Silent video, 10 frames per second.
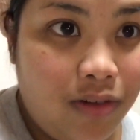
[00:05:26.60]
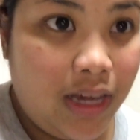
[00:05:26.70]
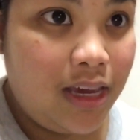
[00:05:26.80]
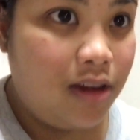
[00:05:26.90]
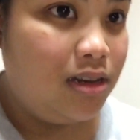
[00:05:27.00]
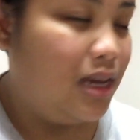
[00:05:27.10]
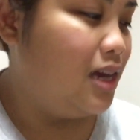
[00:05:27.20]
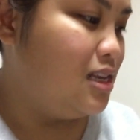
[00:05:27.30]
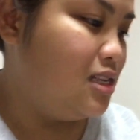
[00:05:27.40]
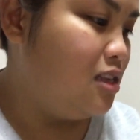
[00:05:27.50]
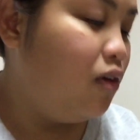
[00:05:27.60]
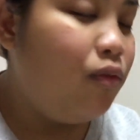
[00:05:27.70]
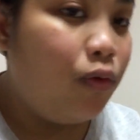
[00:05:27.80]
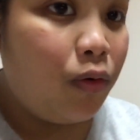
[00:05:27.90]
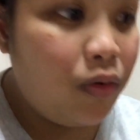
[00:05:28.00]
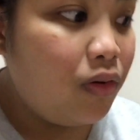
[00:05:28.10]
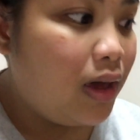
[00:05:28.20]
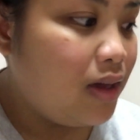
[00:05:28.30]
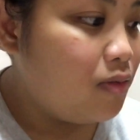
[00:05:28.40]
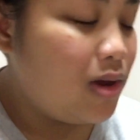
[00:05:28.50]
right here that is still full.
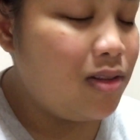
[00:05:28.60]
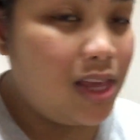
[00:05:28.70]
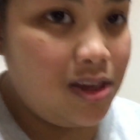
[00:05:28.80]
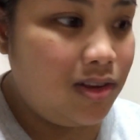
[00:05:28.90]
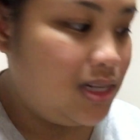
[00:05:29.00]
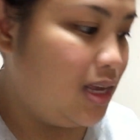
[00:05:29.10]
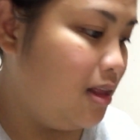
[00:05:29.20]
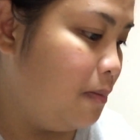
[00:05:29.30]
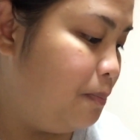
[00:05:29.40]
I rarely use it.